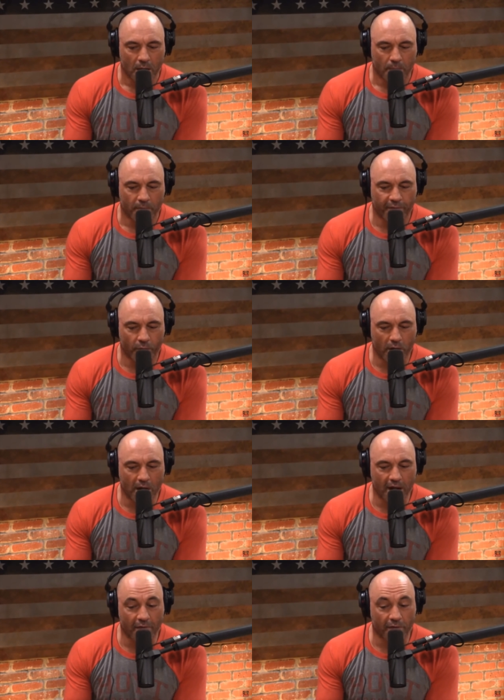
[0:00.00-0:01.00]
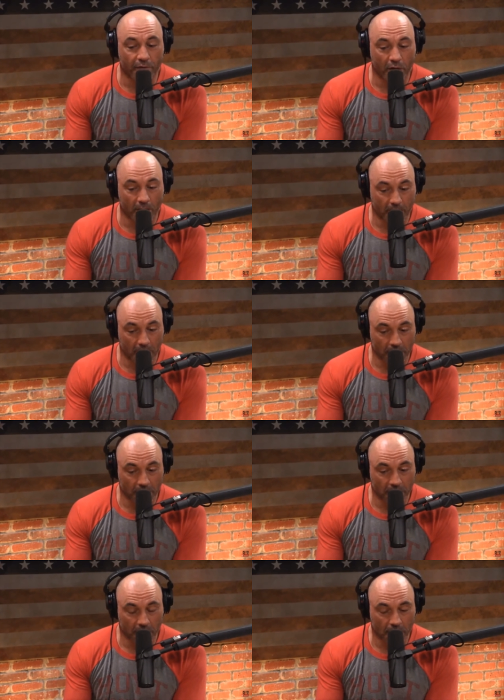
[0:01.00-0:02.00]
before I ever thought about
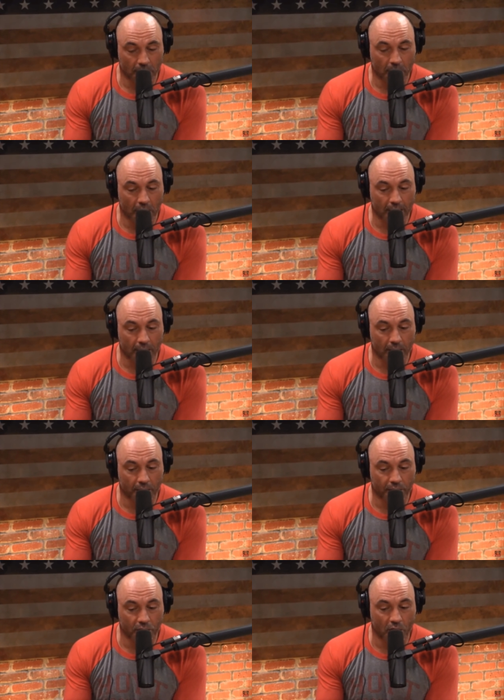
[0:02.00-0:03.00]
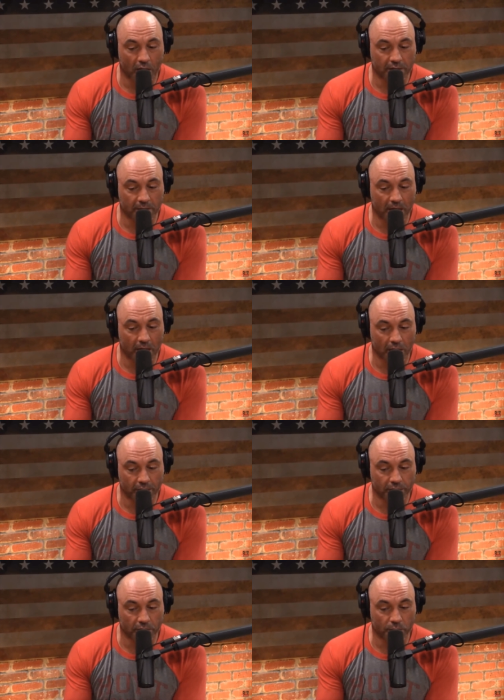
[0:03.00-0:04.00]
hunting, my thoughts about
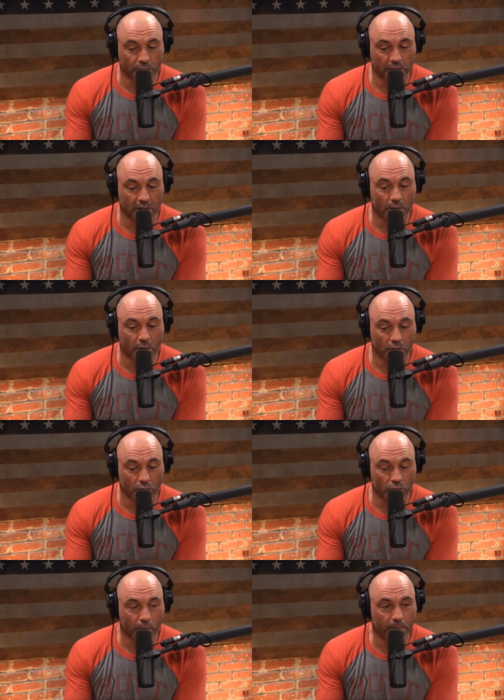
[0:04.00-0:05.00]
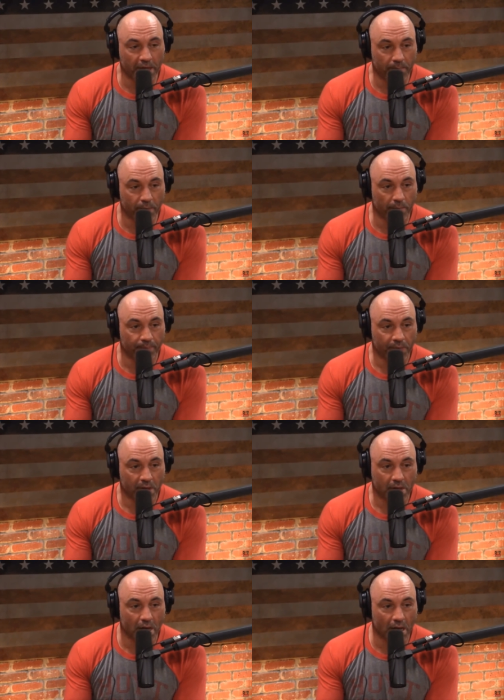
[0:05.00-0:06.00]
hunters were that they were cruel people
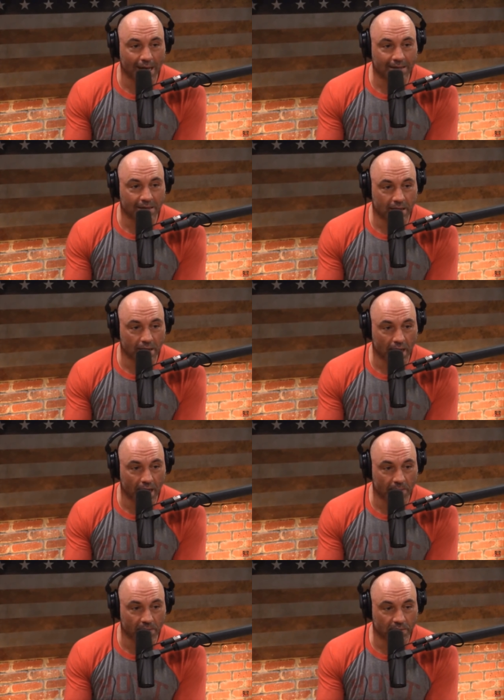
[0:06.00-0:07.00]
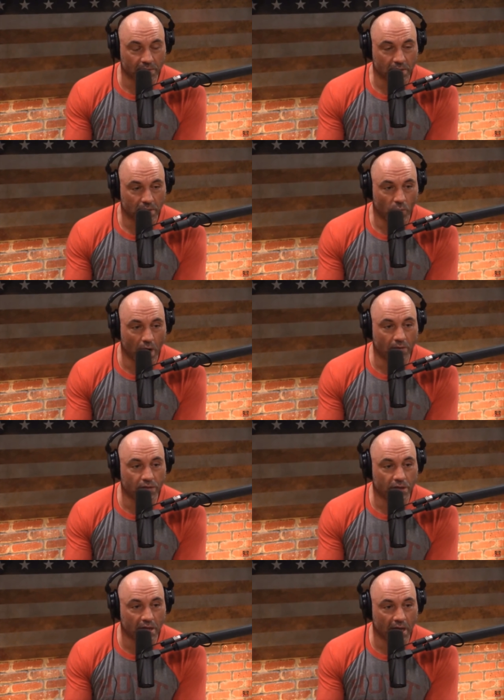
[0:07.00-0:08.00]
that like to kill animals. Why
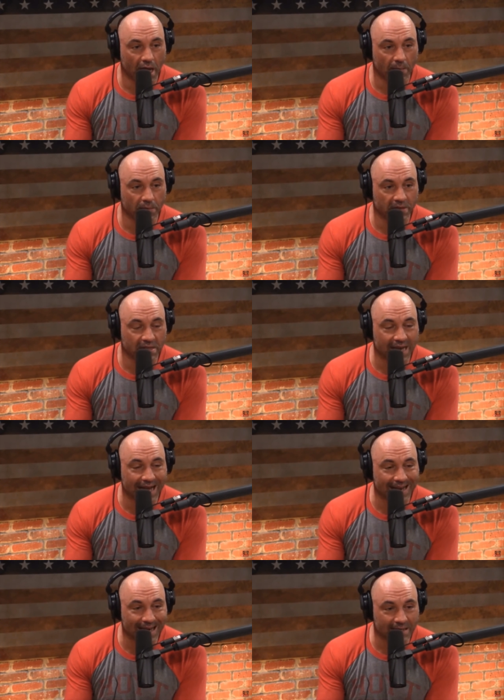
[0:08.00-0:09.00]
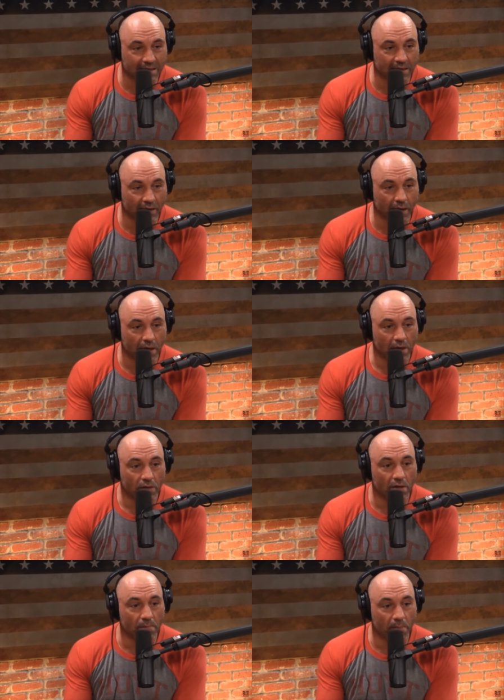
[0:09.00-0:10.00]
would you kill animals? It's not necessary.
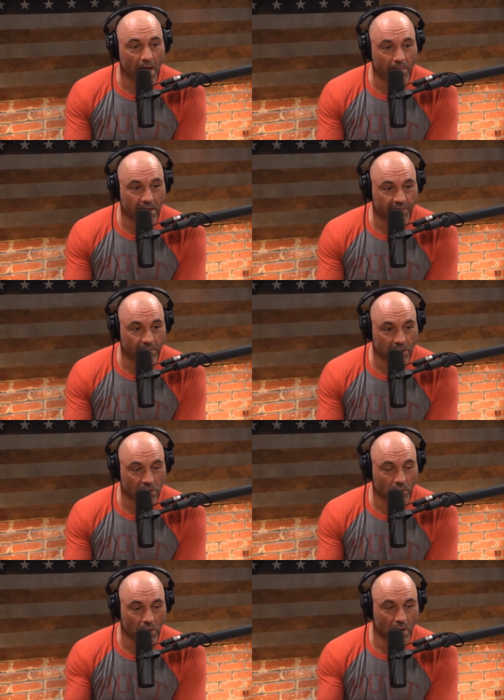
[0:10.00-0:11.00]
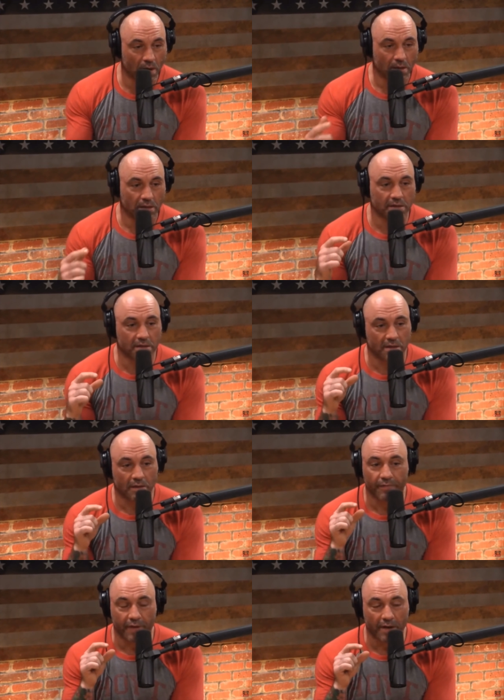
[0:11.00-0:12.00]
You can buy meat from a store. This is
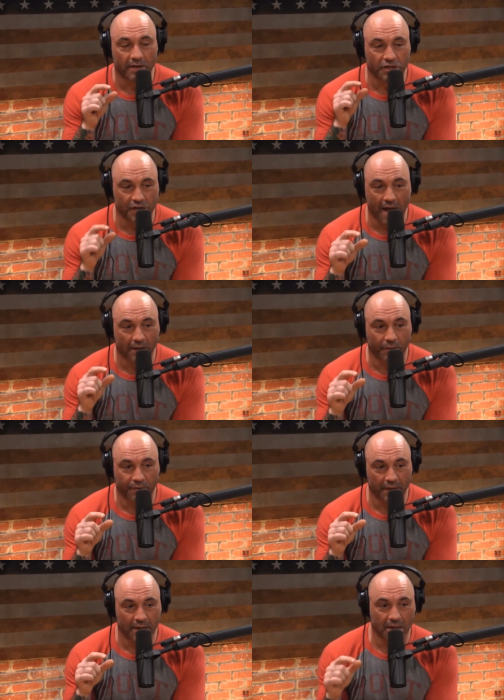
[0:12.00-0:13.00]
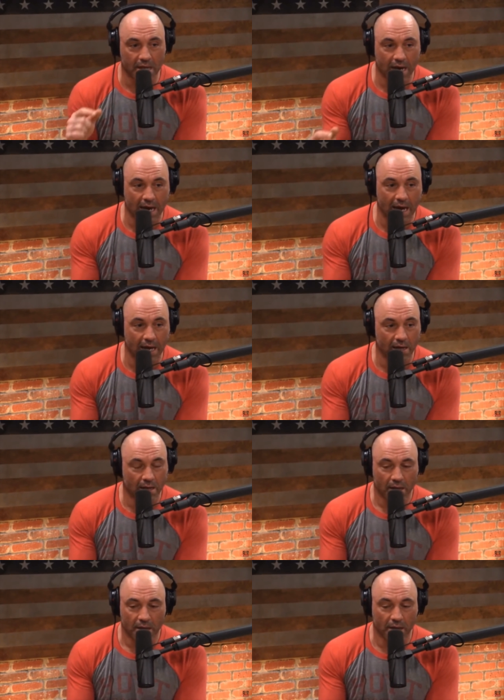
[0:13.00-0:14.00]
the very shallow thinking that I had,
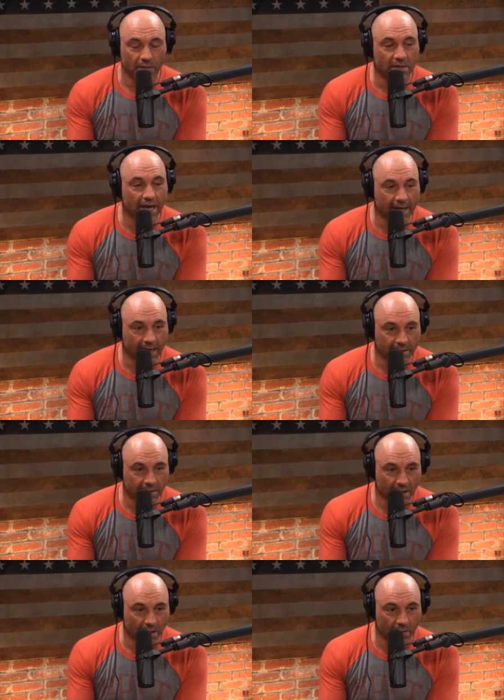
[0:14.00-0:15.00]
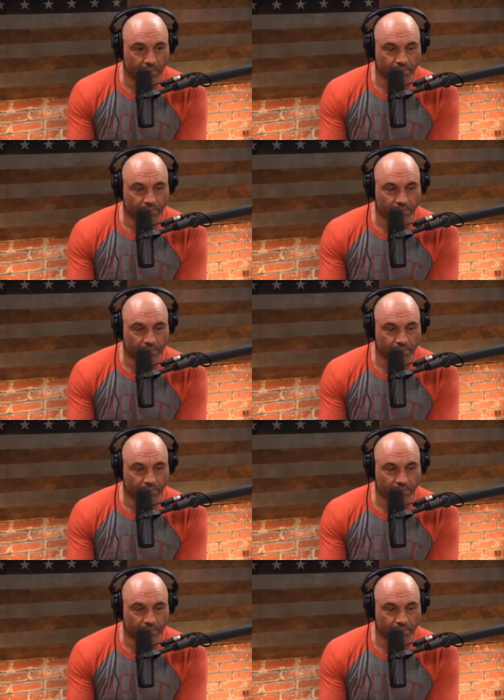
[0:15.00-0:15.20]
decades ago.